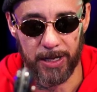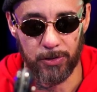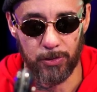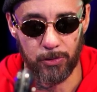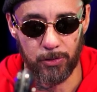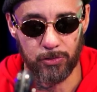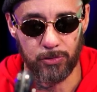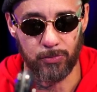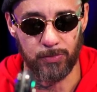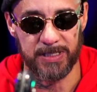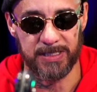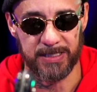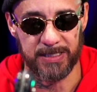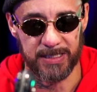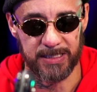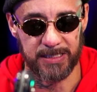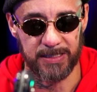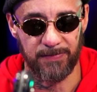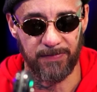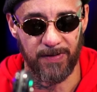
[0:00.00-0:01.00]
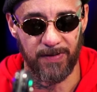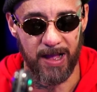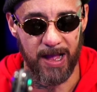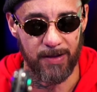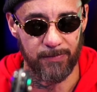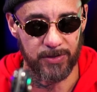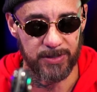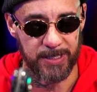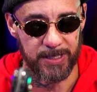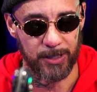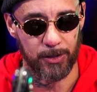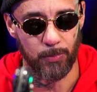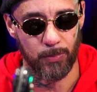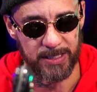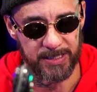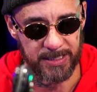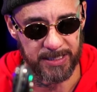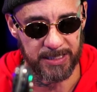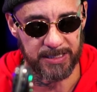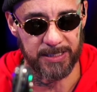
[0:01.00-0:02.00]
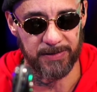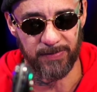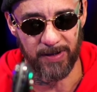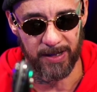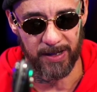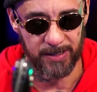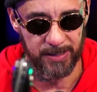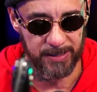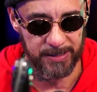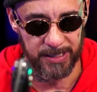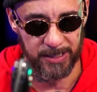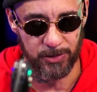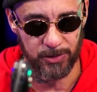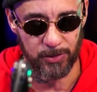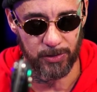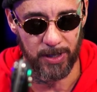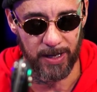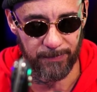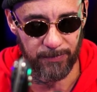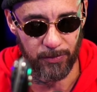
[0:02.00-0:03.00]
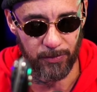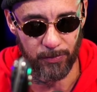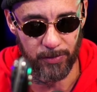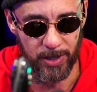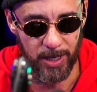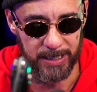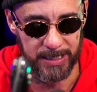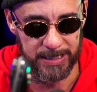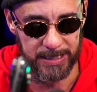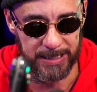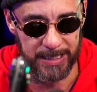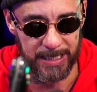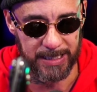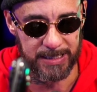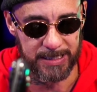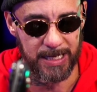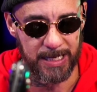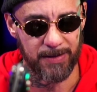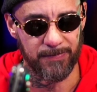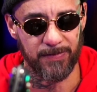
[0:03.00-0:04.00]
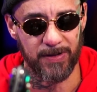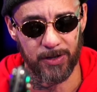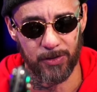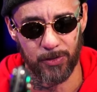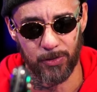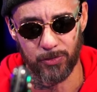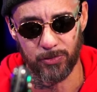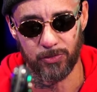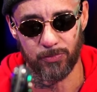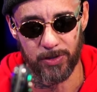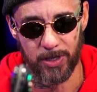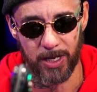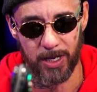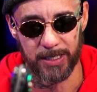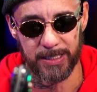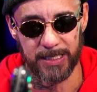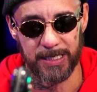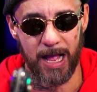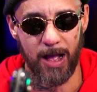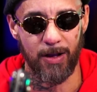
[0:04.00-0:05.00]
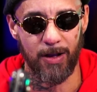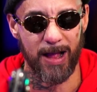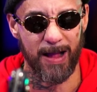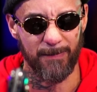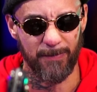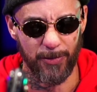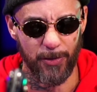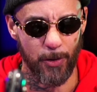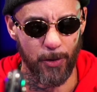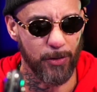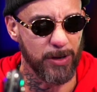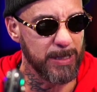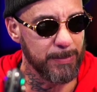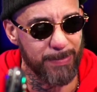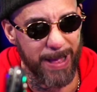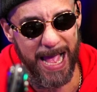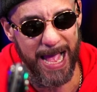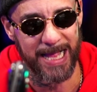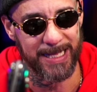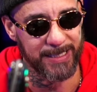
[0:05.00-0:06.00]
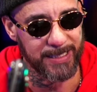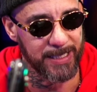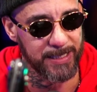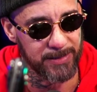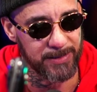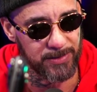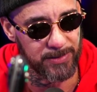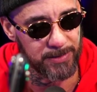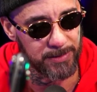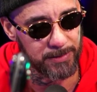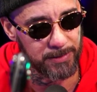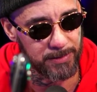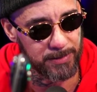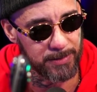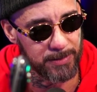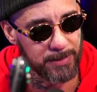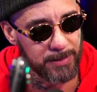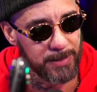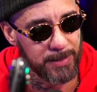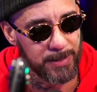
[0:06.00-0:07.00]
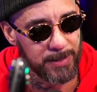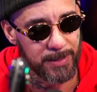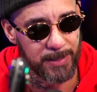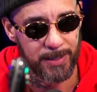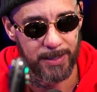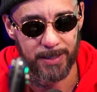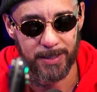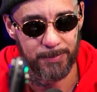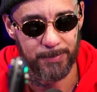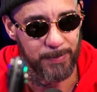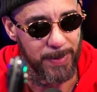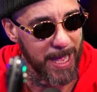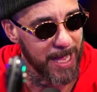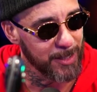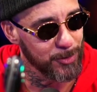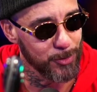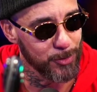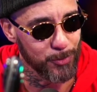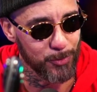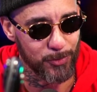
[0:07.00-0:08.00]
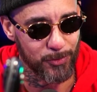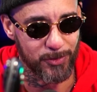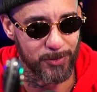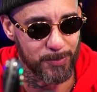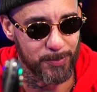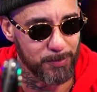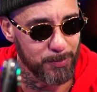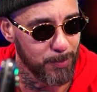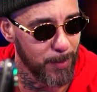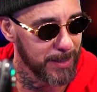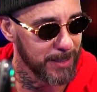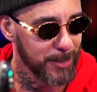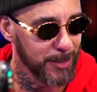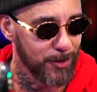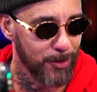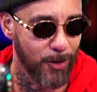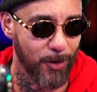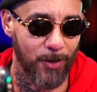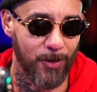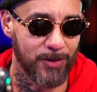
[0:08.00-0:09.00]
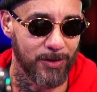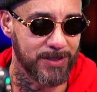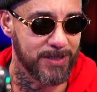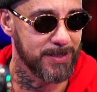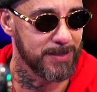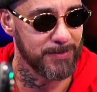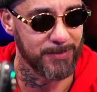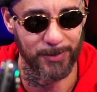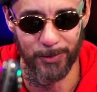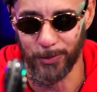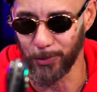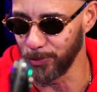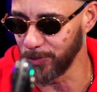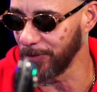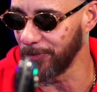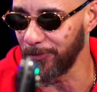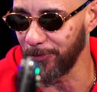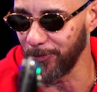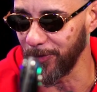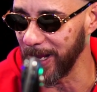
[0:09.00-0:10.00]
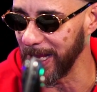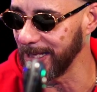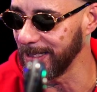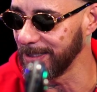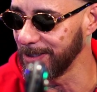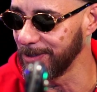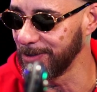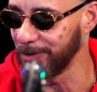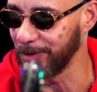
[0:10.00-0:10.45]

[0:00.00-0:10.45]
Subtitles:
those 365, we take away 65 good days. You have 300 days left. Out of those 300, I'll have 30 bad days. Bad news, money loss, lose a friend,